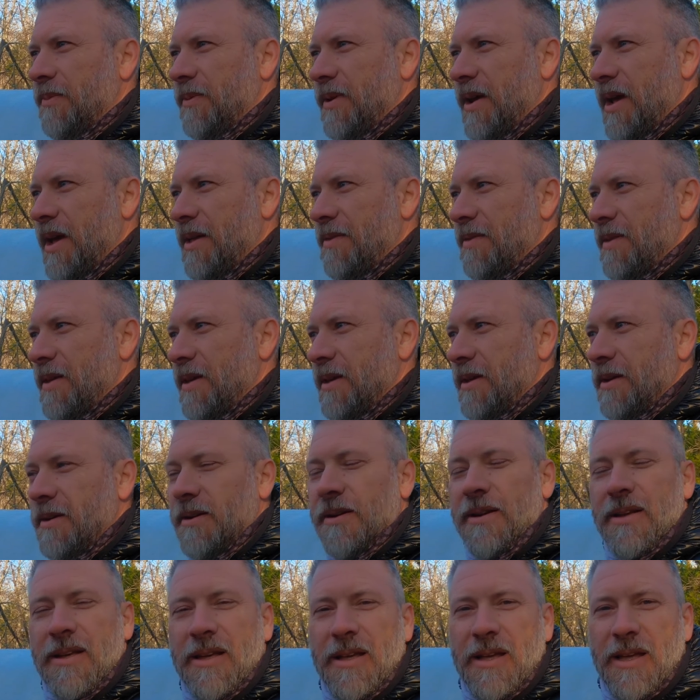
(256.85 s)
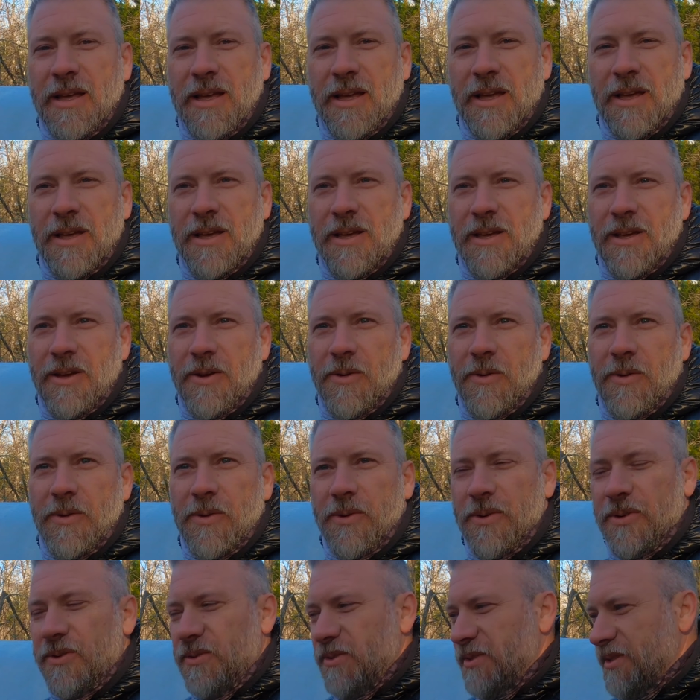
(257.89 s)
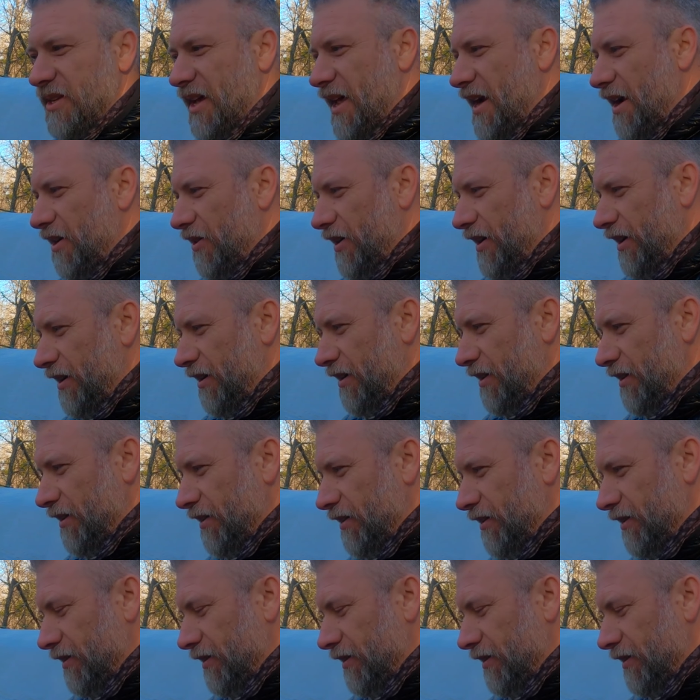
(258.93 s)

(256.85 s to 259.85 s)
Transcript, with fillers: and then sat out here.